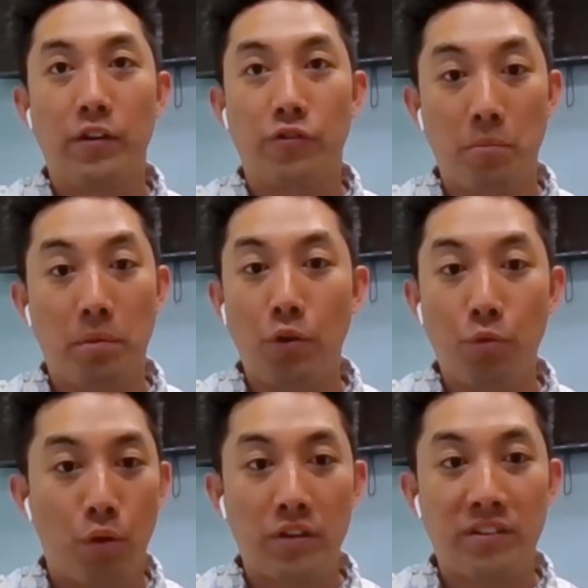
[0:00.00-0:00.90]
So both
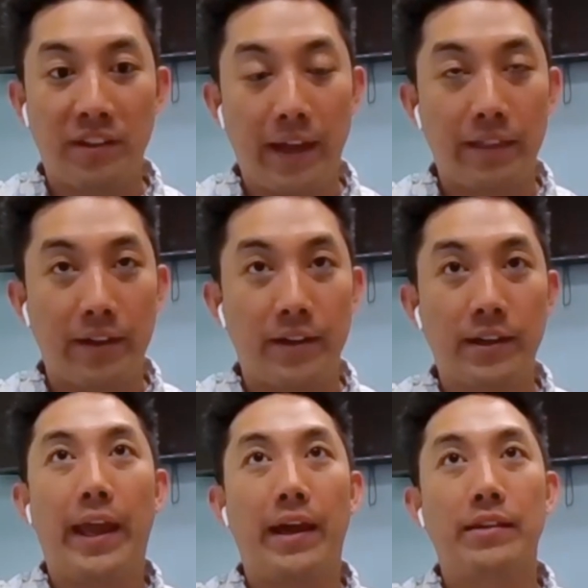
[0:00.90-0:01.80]
work together,
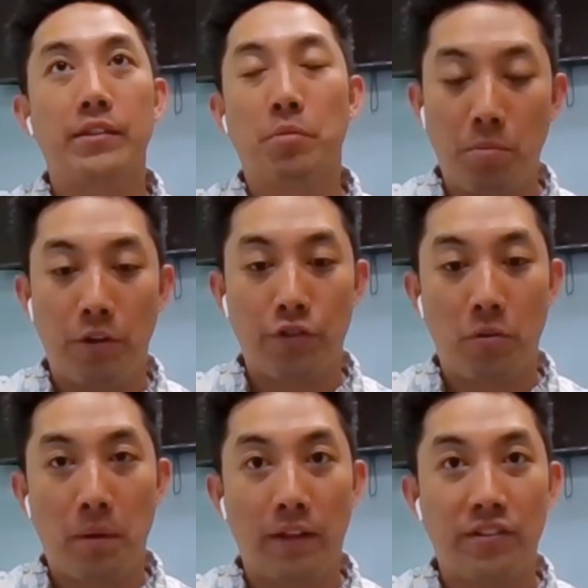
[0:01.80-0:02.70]
and your personal
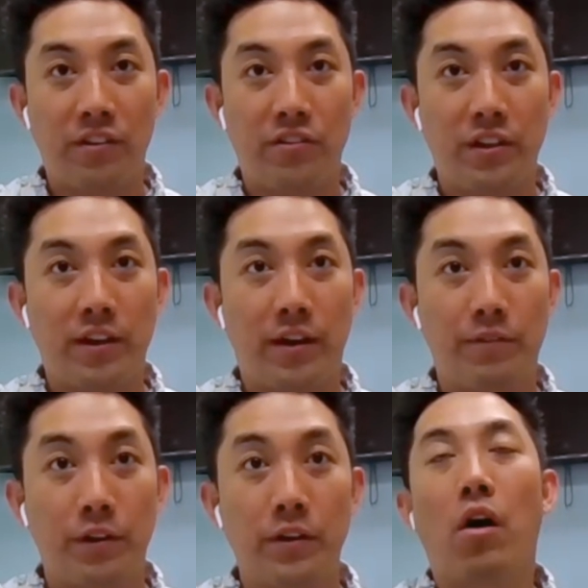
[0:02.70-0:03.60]
policy is going to
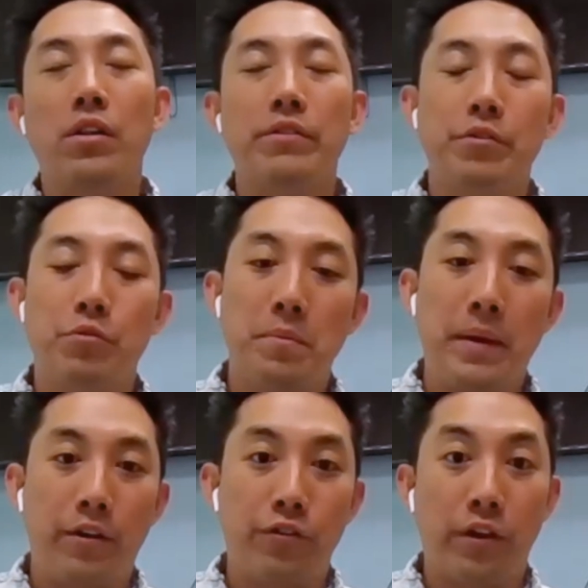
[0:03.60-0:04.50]
cover all of the
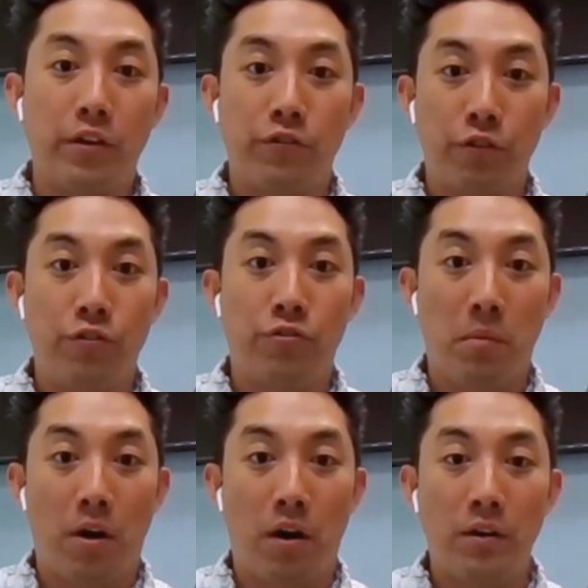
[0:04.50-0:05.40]
repairs that are too
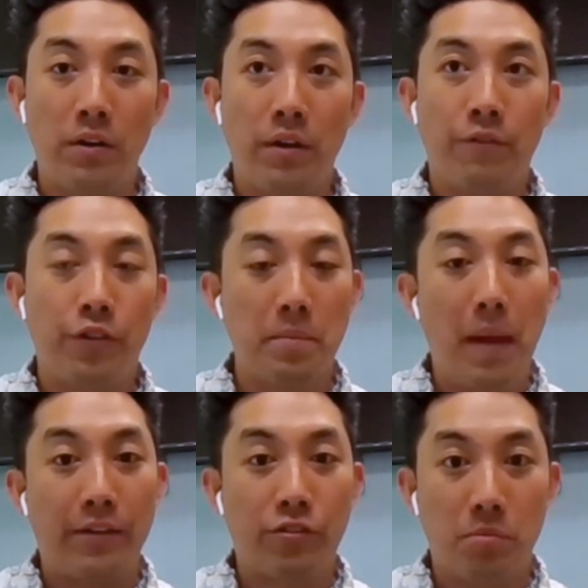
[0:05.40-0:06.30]
small for the
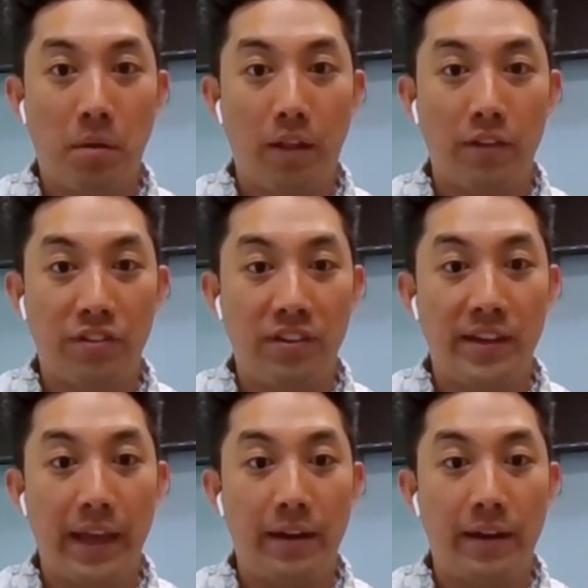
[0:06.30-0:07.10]
master policy to get